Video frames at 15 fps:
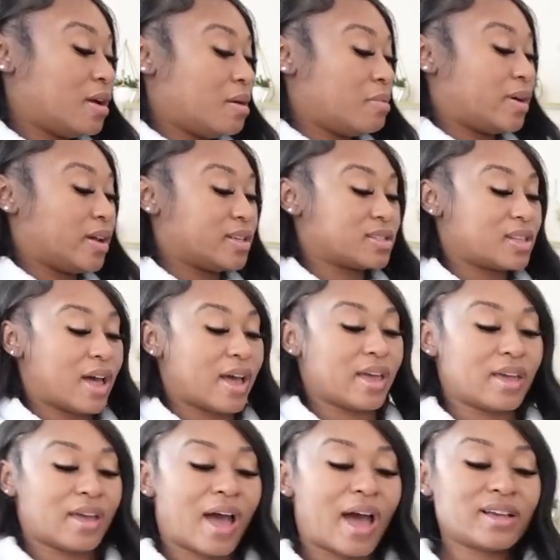But it's
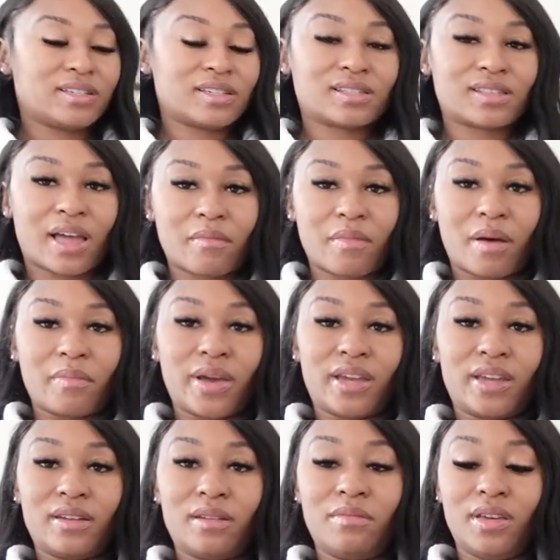like, I just like my
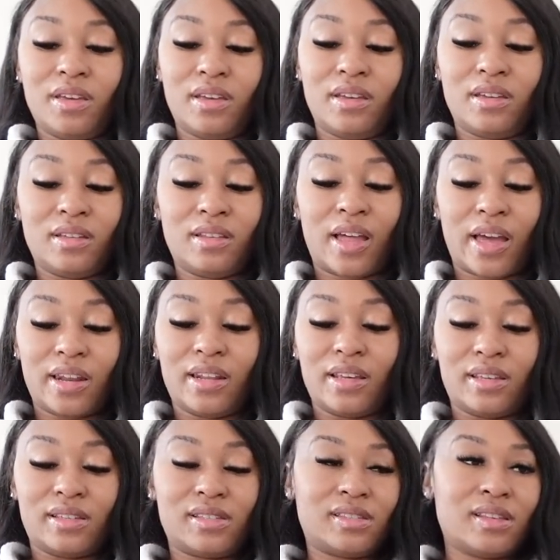bacon to be like
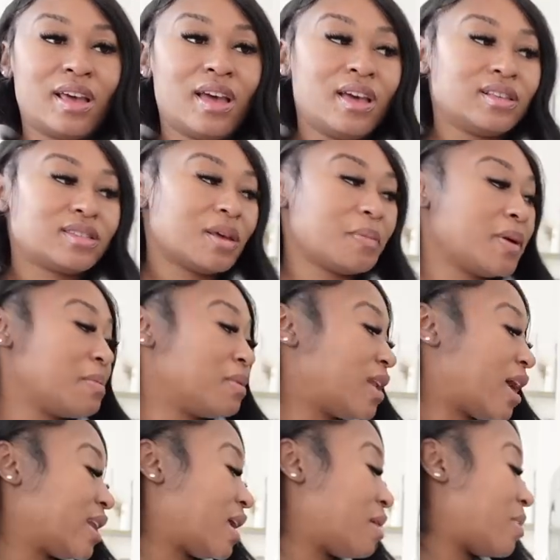this. Some people
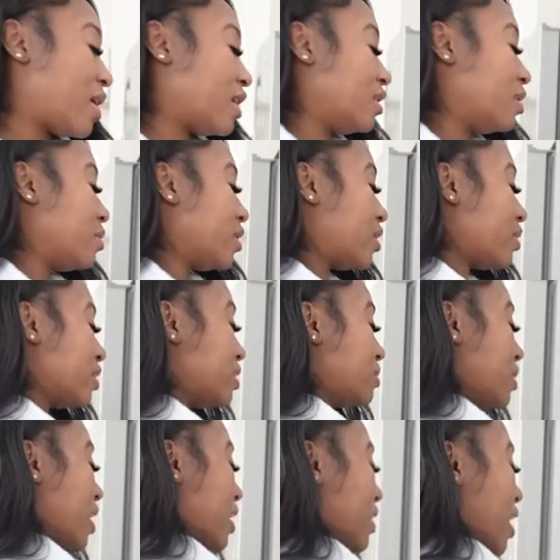like their bacon a little bit
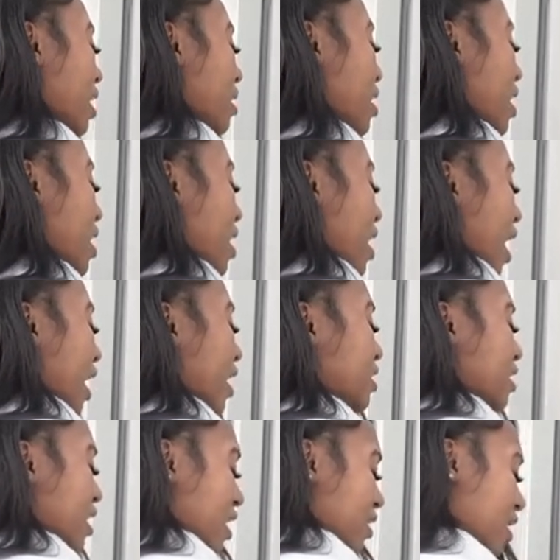crispy. I think,
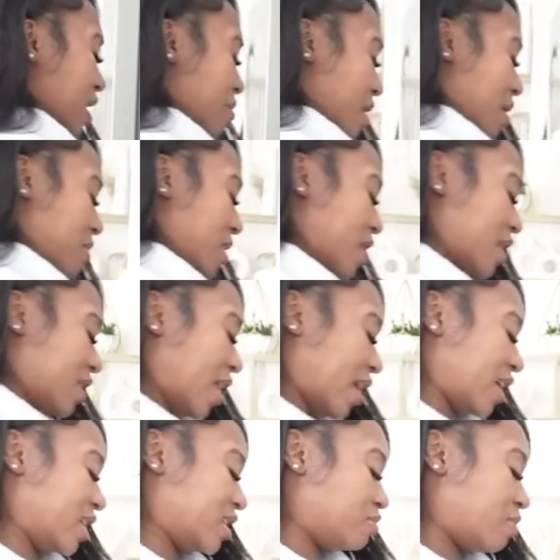actually I think my man
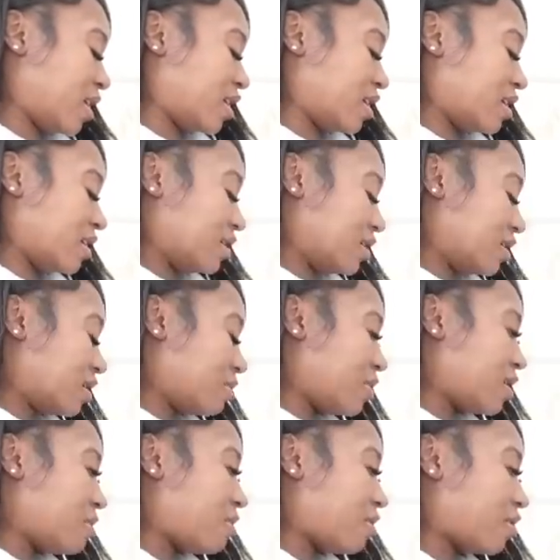like his bacon a little
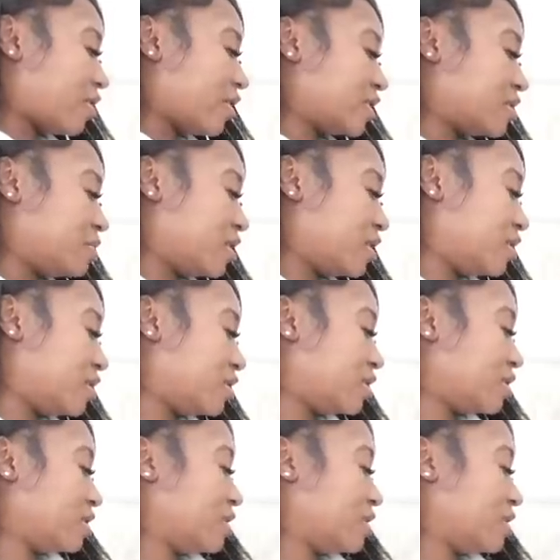bit more crispy.